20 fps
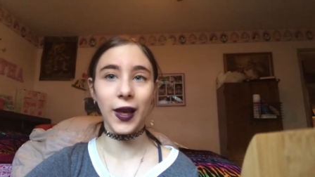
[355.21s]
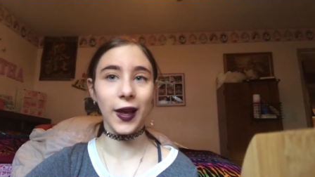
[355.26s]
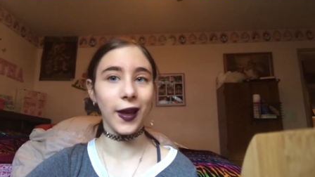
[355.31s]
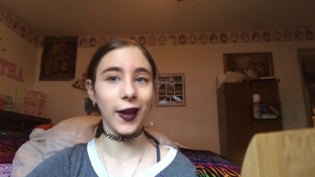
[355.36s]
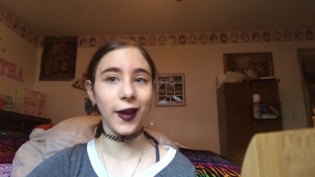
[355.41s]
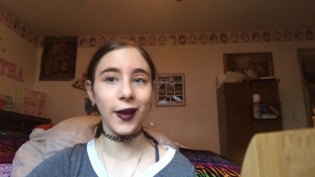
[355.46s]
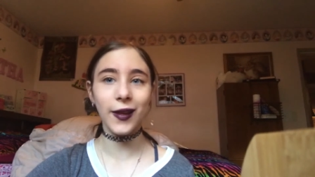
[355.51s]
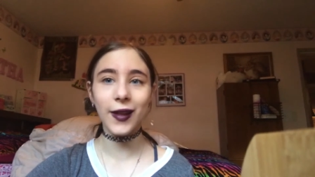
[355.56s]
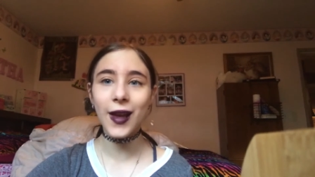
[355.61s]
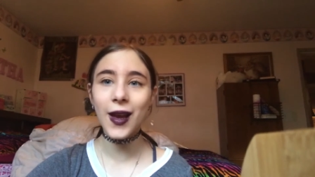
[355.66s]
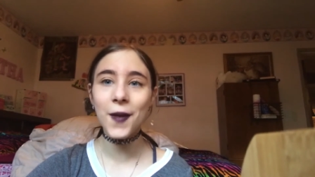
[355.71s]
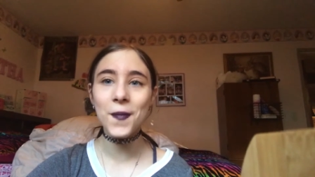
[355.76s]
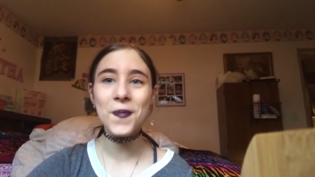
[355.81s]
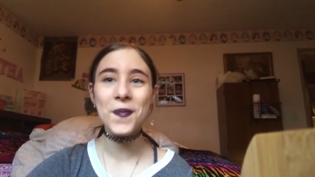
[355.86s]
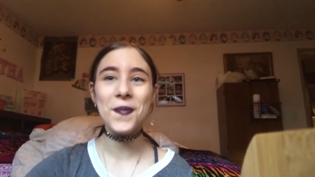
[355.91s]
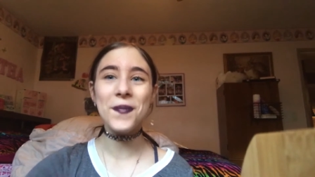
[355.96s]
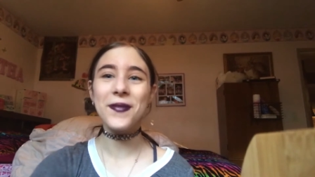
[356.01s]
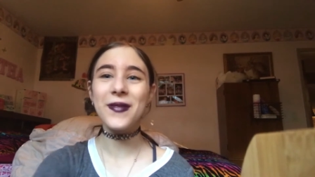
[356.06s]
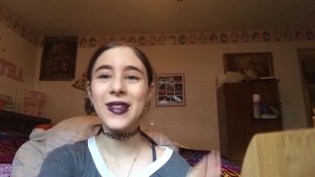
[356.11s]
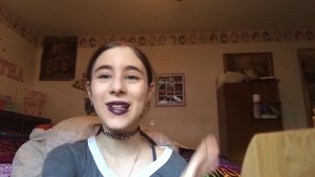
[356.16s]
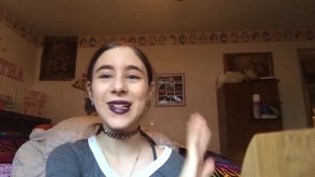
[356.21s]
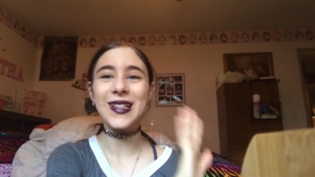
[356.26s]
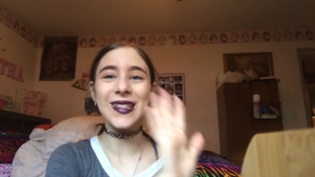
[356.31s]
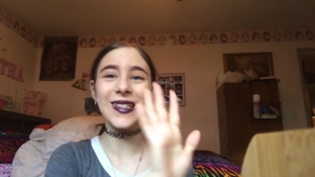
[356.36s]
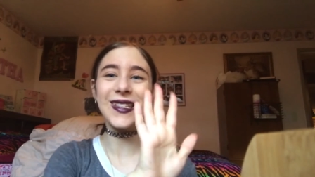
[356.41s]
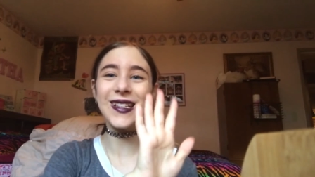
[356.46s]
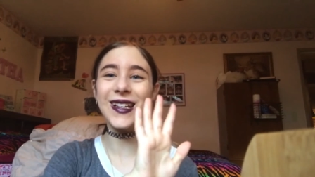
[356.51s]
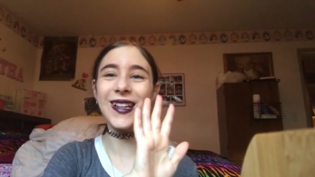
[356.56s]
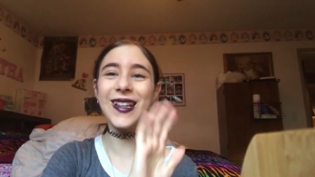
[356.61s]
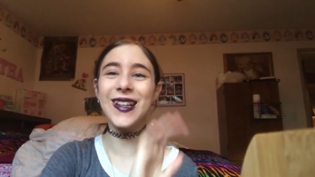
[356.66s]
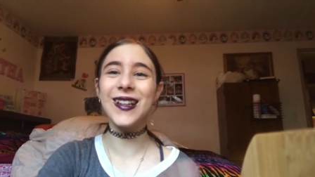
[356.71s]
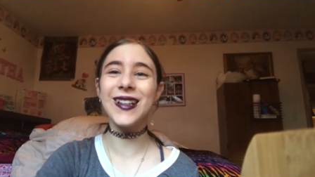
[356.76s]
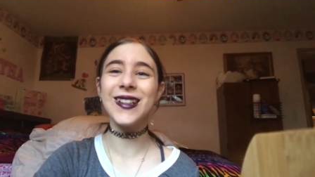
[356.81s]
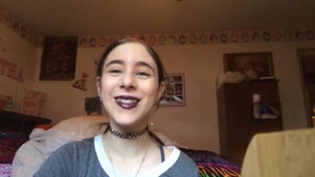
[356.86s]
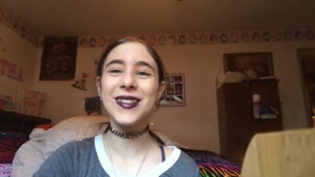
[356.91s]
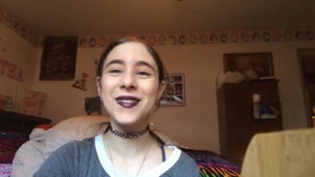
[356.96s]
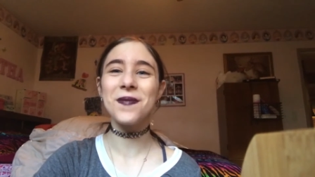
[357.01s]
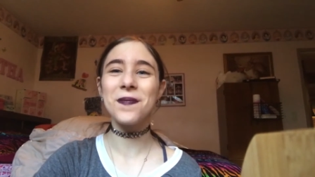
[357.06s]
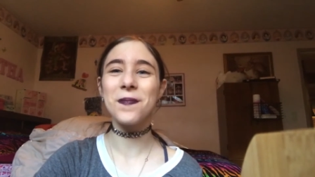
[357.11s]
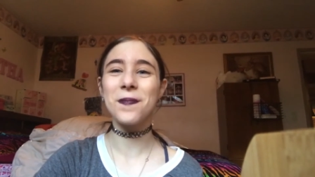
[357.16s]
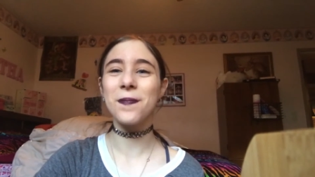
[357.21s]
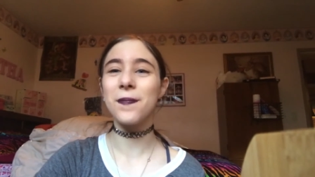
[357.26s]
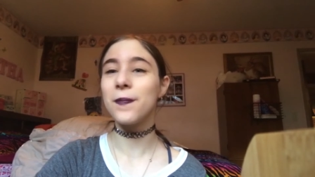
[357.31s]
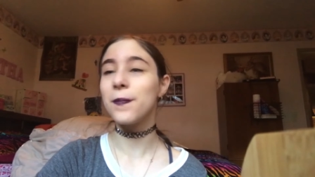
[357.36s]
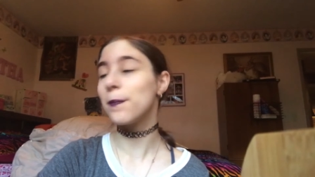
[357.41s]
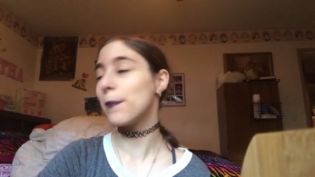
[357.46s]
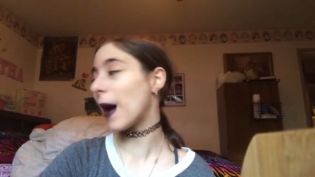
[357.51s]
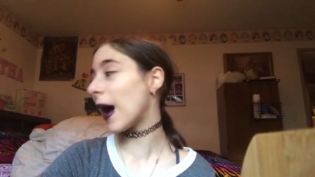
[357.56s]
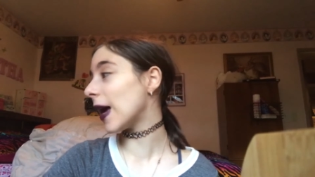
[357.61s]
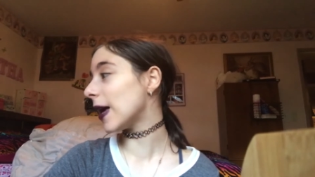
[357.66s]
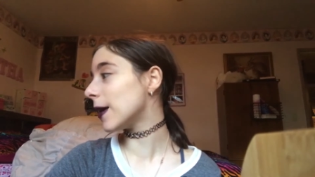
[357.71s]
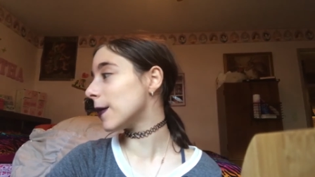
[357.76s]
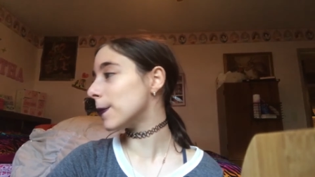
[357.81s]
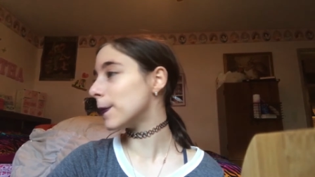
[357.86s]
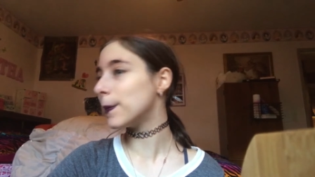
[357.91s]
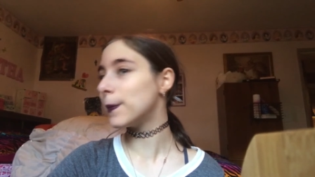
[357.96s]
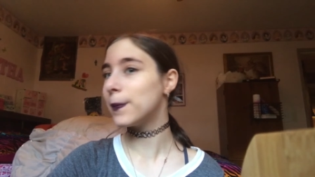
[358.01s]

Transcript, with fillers: And yeah, see you later. Bye.